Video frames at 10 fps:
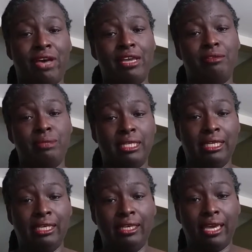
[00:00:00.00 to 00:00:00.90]
vitamin
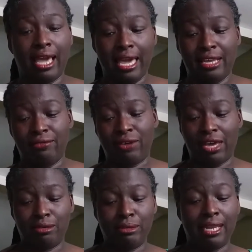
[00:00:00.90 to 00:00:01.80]
E, and
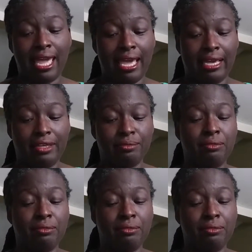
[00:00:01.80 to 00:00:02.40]
vitamin A.